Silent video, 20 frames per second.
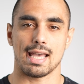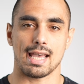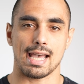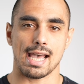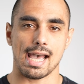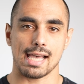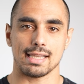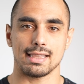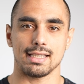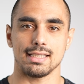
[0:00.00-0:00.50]

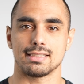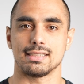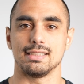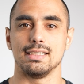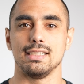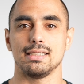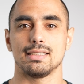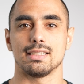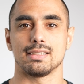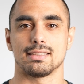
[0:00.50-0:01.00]
Athletes
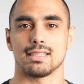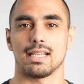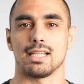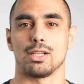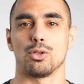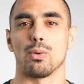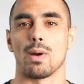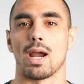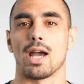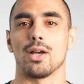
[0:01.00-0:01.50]
need to stay
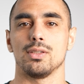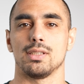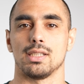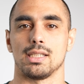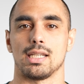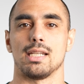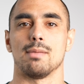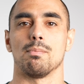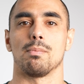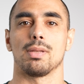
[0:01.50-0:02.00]
grounded
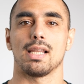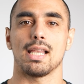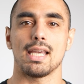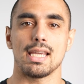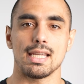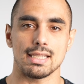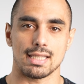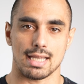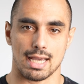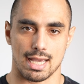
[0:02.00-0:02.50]
in
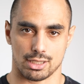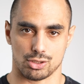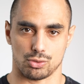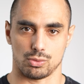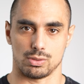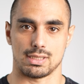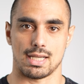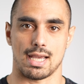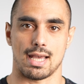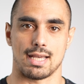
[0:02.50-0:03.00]
playing the actual
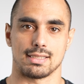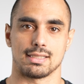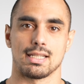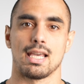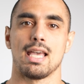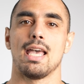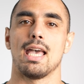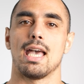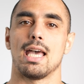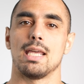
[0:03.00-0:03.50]
task
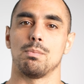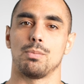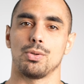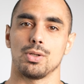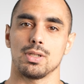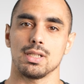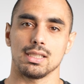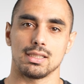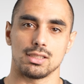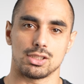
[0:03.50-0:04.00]
and
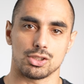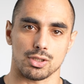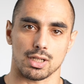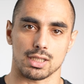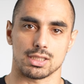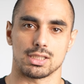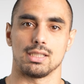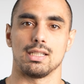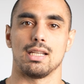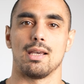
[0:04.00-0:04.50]
putting
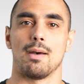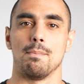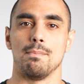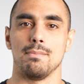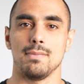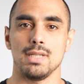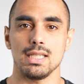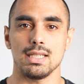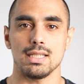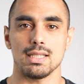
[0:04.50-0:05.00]
instruction
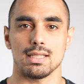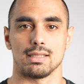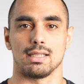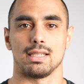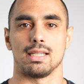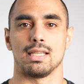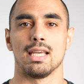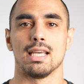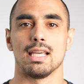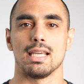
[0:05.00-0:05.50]

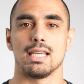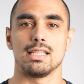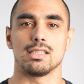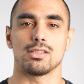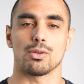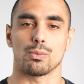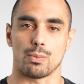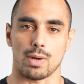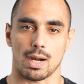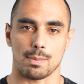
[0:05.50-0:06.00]
immediately into
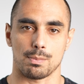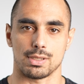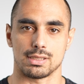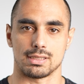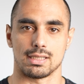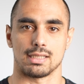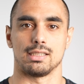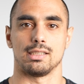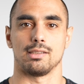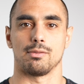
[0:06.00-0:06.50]

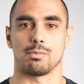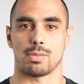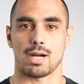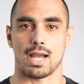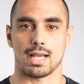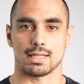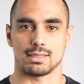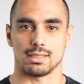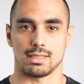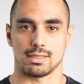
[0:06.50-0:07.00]
representative
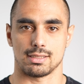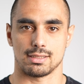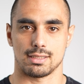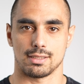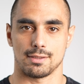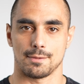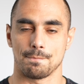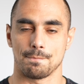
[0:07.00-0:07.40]
practice.